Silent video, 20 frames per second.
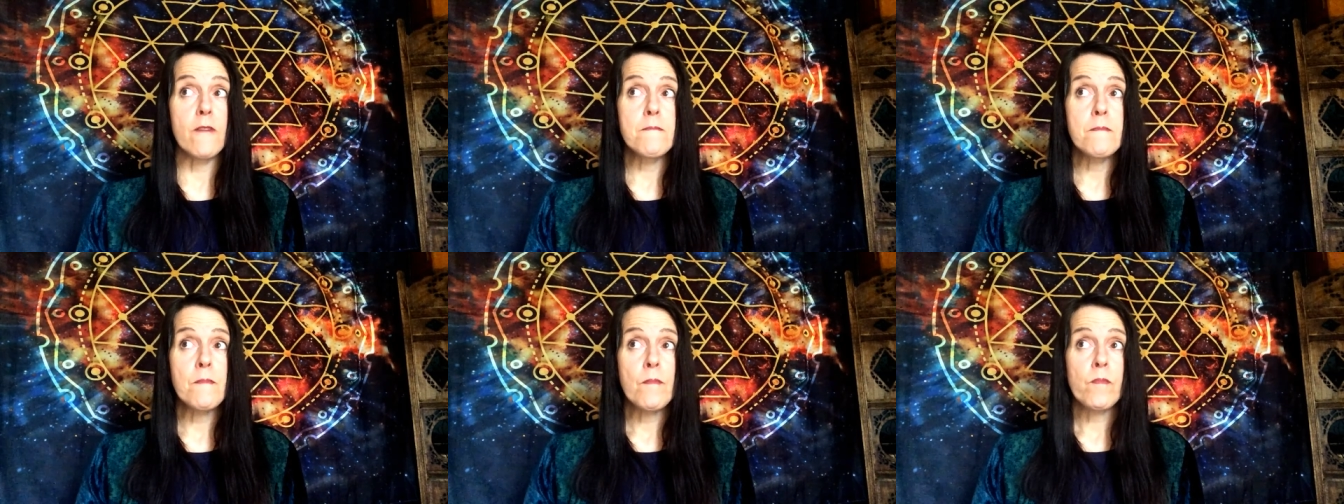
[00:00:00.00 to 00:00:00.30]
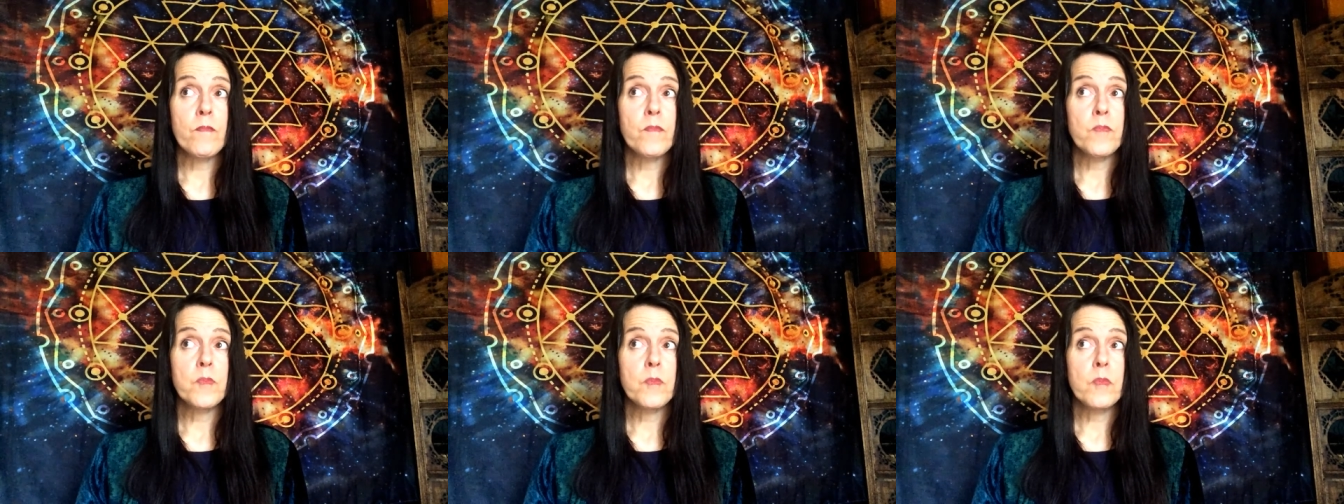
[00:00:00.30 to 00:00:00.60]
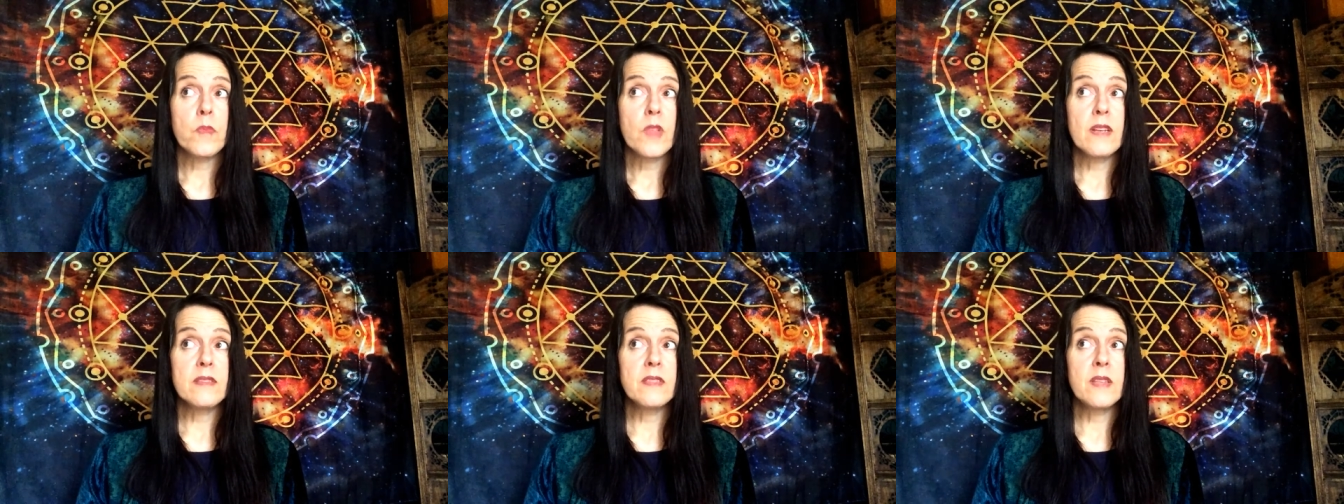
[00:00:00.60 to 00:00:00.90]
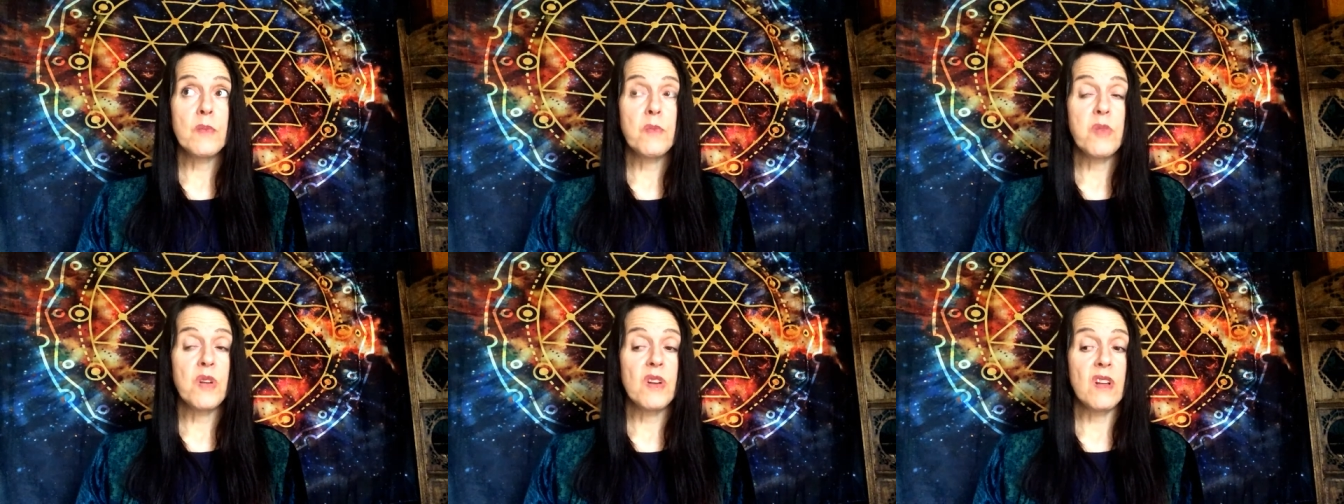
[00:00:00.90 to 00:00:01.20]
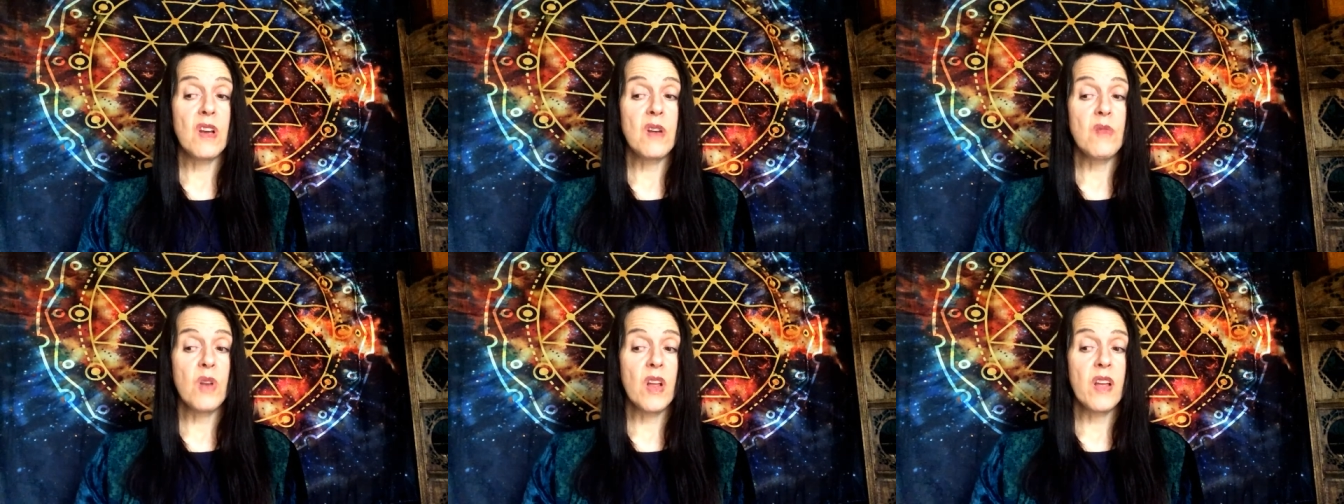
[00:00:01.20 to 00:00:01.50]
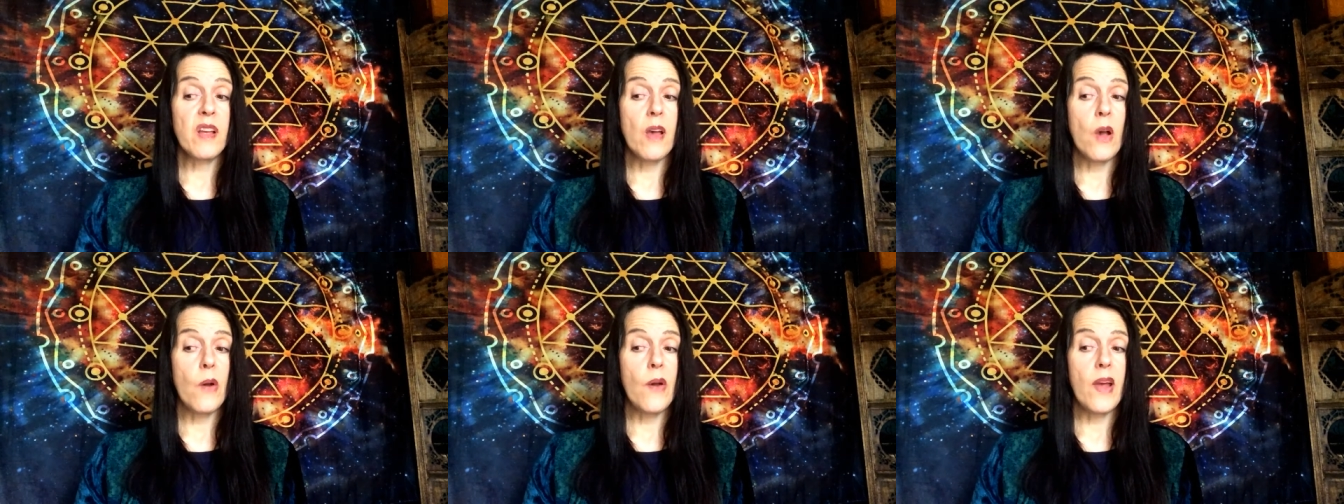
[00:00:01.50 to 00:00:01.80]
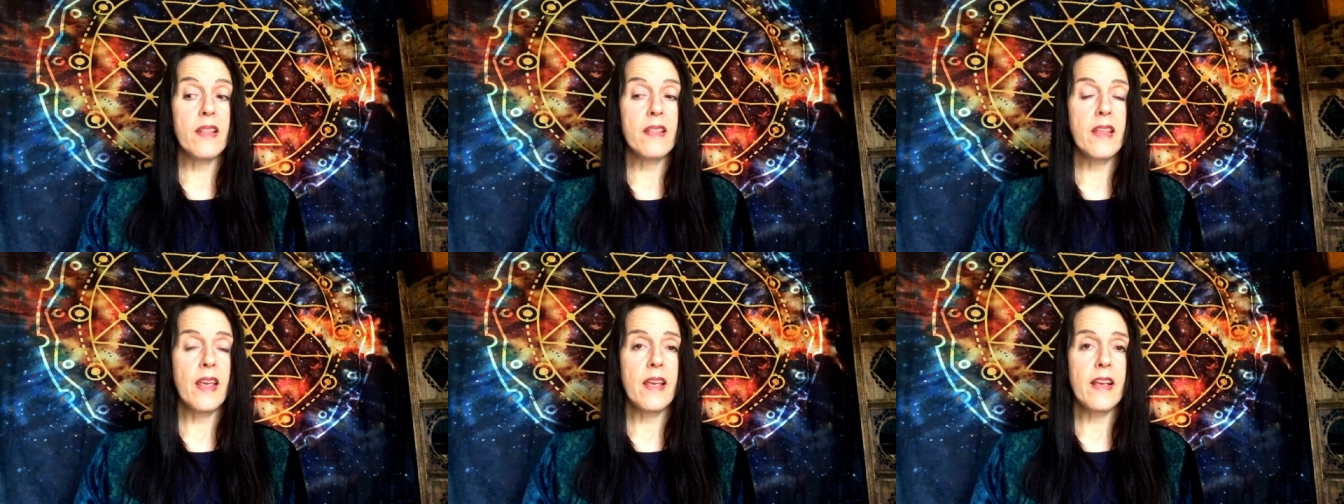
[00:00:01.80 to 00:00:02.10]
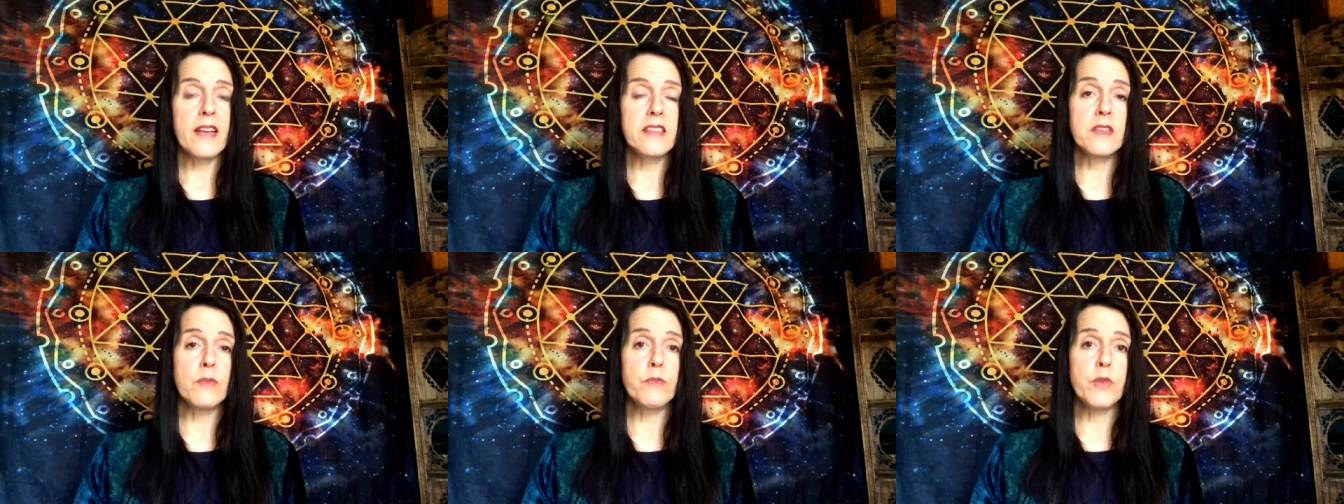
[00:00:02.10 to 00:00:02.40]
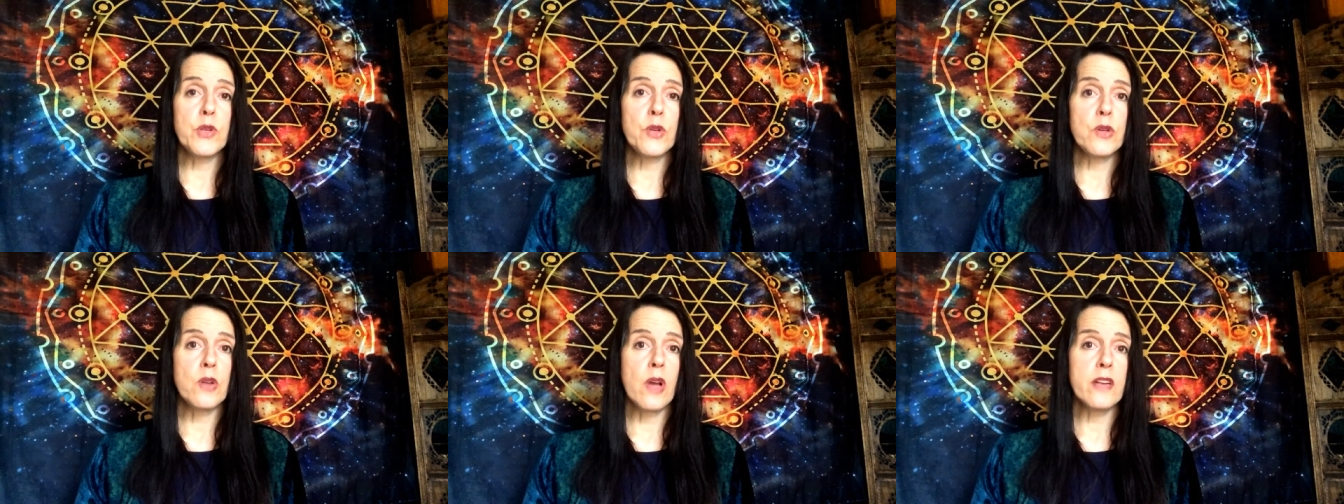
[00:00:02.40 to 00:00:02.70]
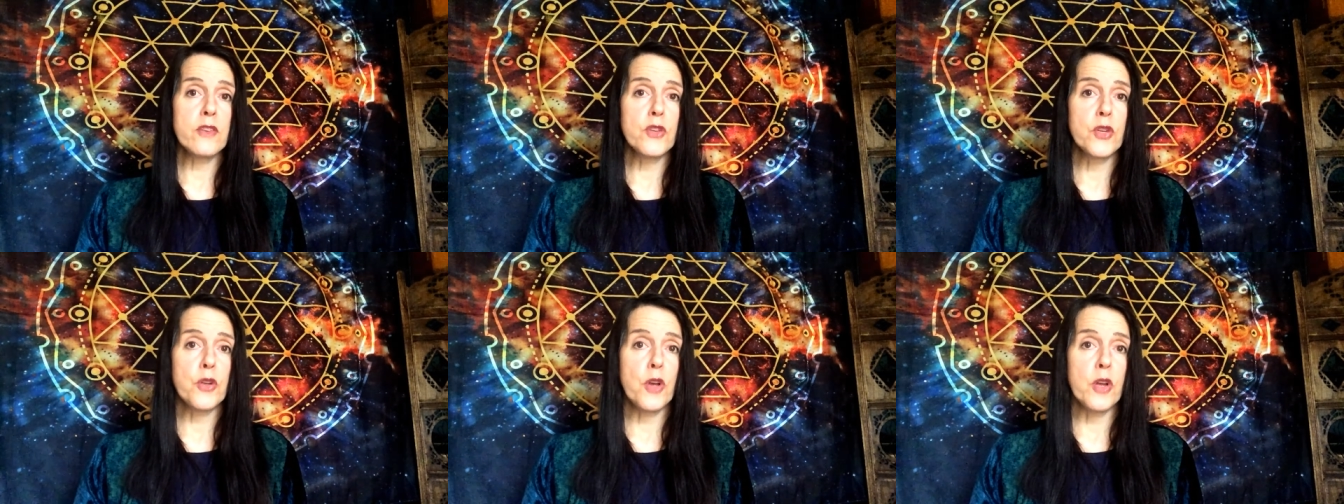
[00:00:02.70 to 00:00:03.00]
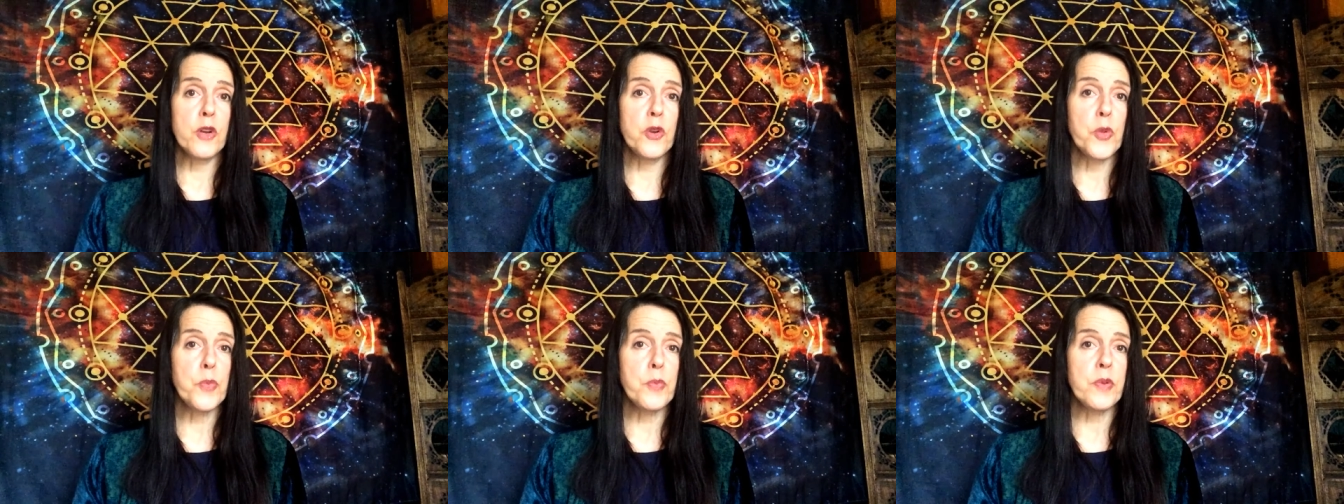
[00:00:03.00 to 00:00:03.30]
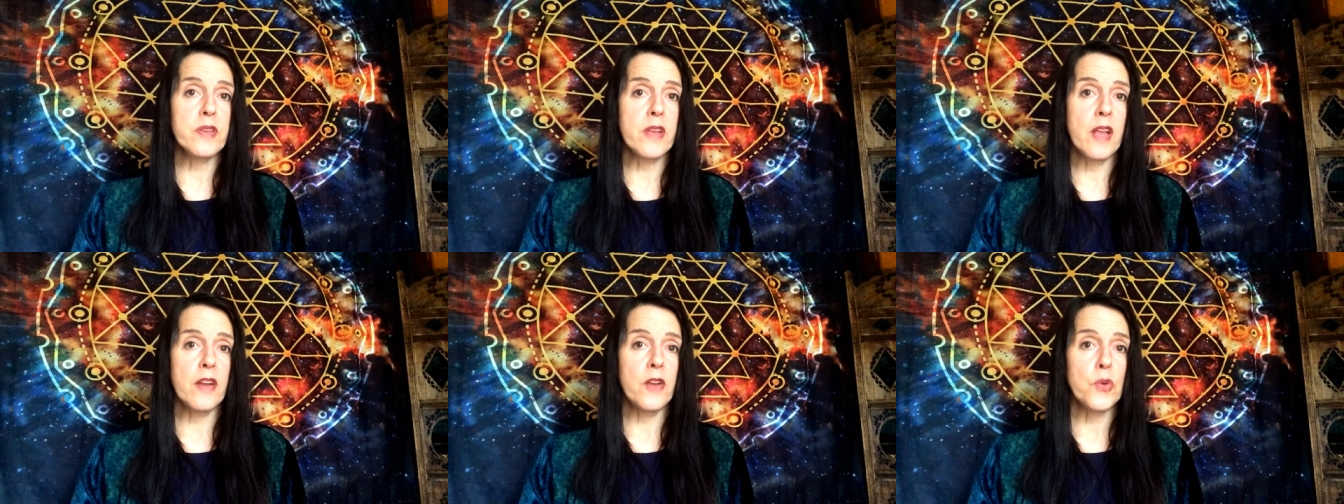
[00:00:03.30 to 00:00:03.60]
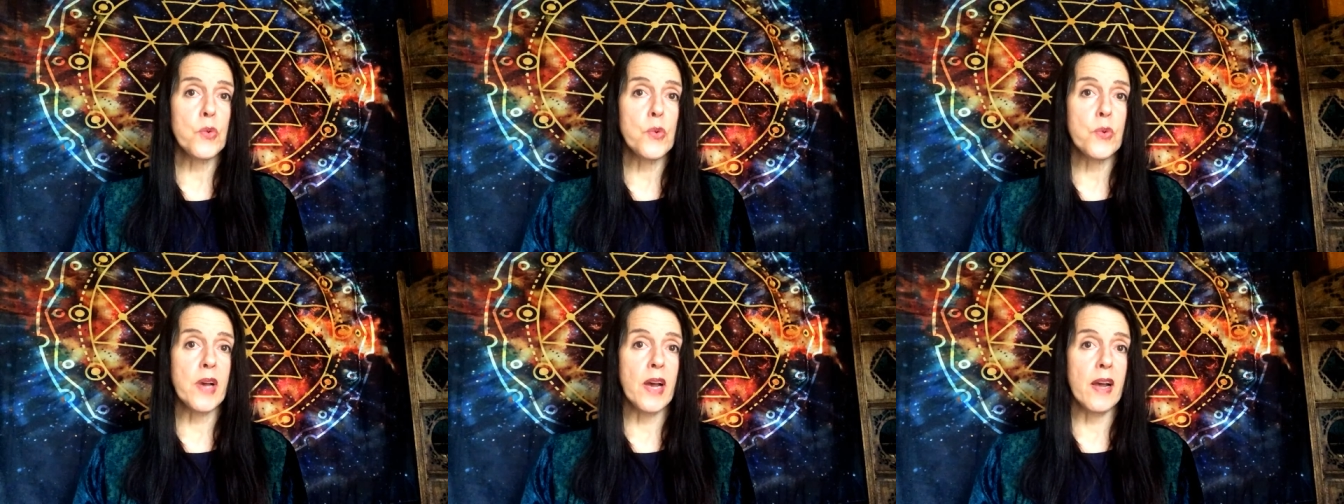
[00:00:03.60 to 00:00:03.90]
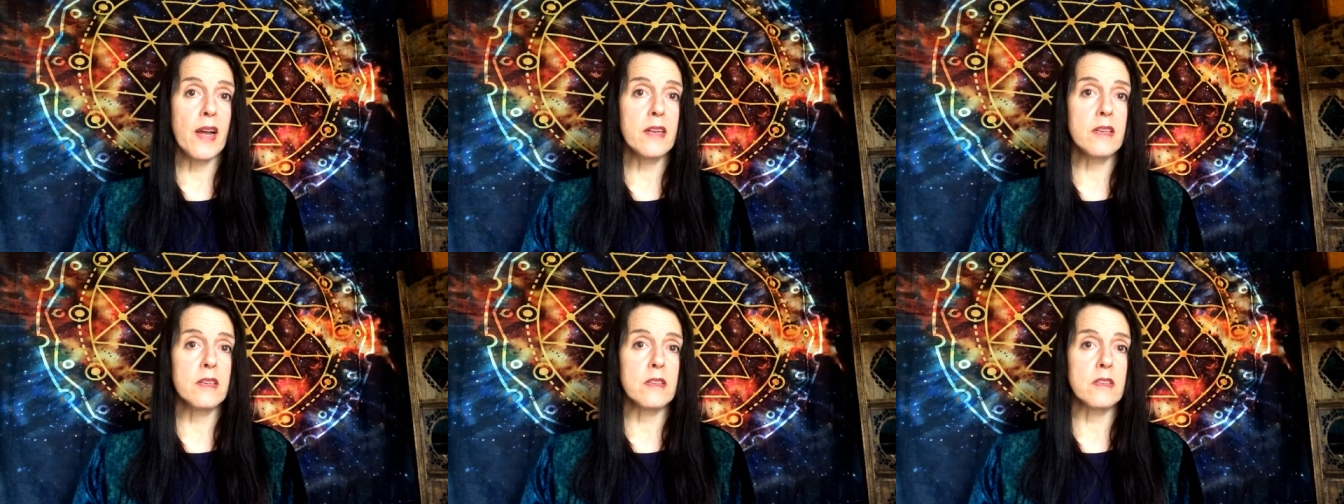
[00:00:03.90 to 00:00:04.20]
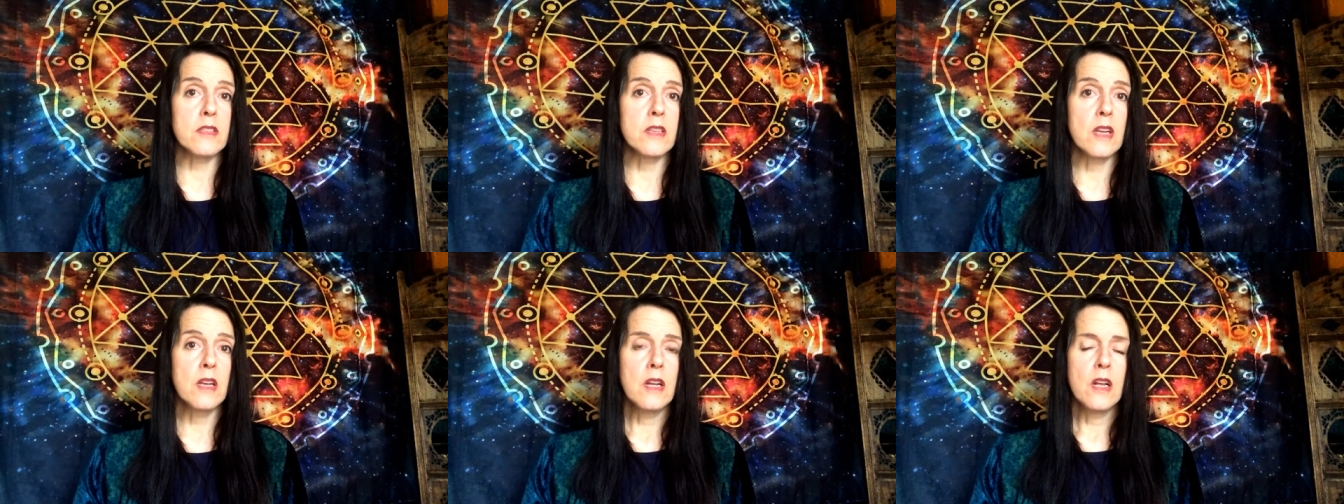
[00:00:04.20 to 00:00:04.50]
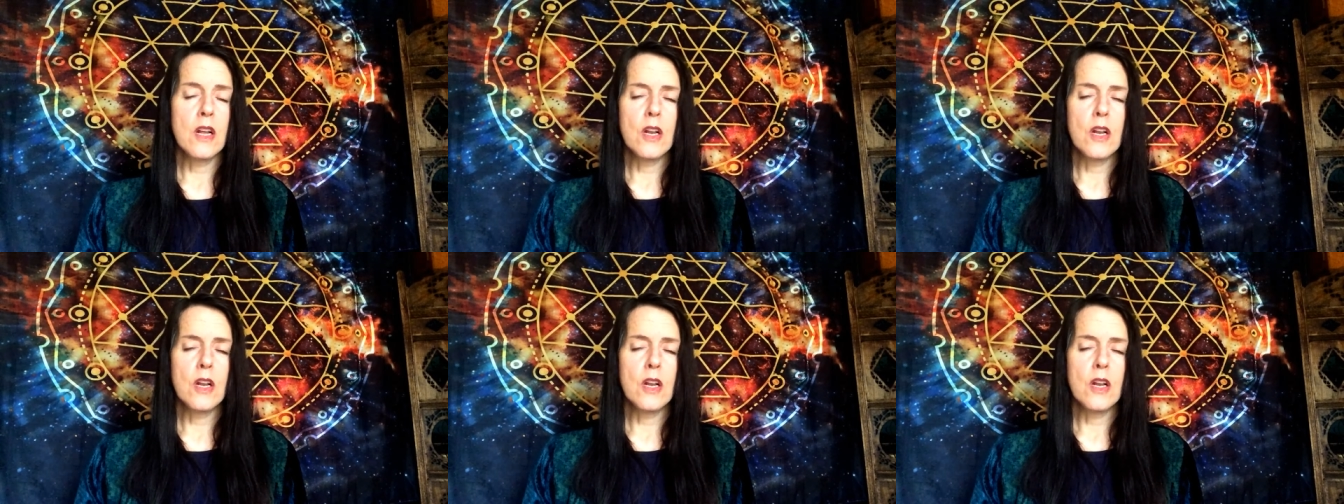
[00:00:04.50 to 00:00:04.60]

I said, well, I don't want to go out there. I said, would you like to go to the botanical gardens?